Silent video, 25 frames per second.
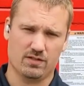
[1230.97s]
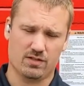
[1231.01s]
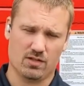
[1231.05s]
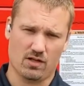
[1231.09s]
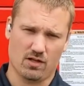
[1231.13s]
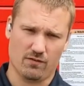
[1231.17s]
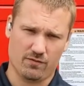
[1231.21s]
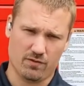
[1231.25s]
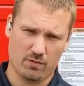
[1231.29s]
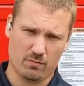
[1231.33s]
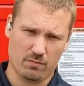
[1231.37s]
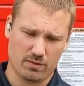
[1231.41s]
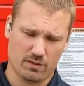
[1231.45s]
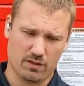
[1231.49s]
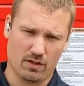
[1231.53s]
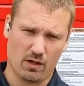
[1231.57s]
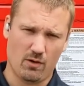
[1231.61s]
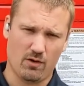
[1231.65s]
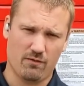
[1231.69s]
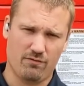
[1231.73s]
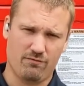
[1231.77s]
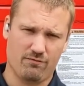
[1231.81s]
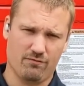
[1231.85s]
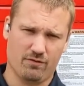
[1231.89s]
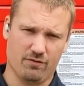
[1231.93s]
So if you're
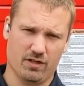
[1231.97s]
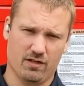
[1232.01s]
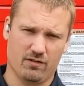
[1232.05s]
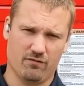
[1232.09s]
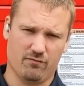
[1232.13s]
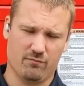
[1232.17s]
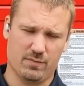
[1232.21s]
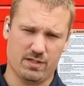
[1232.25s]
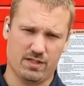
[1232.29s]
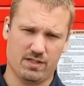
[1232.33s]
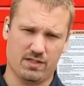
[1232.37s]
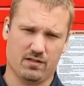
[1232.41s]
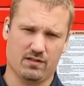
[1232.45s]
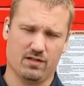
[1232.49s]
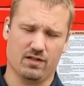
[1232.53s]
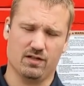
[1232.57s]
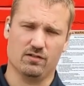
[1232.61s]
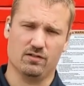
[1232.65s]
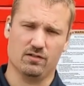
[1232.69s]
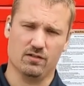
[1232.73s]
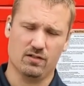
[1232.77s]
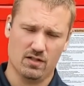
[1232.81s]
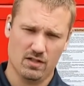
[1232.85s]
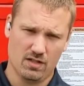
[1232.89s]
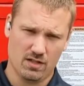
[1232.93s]
below a foot of
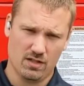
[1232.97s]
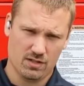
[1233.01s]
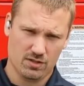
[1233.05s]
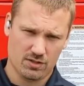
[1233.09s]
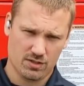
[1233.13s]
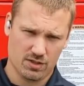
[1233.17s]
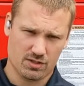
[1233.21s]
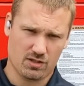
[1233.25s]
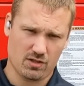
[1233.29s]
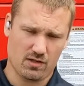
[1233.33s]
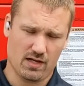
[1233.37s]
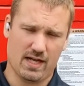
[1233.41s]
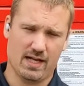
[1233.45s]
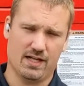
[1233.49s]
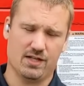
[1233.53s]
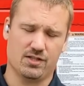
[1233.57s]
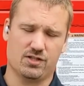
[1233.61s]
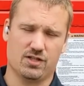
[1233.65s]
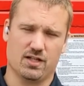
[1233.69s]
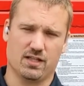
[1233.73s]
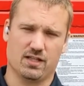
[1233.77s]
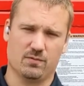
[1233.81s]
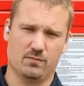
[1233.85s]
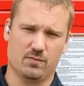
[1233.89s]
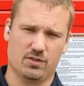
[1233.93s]
material, just go ahead and
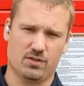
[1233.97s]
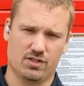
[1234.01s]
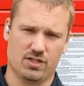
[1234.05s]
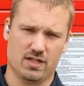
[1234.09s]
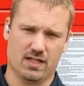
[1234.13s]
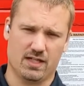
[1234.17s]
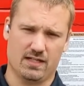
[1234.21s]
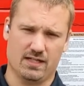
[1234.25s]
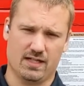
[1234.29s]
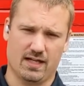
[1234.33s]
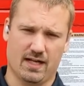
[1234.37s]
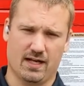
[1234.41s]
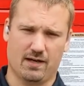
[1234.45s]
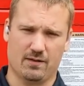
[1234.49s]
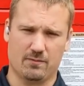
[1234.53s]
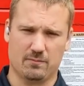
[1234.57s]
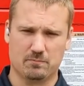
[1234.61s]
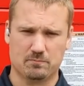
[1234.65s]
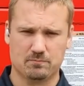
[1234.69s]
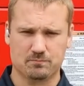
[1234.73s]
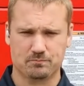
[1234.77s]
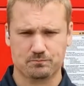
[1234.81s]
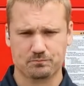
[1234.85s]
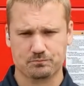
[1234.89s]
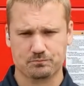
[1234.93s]
shut the machine down.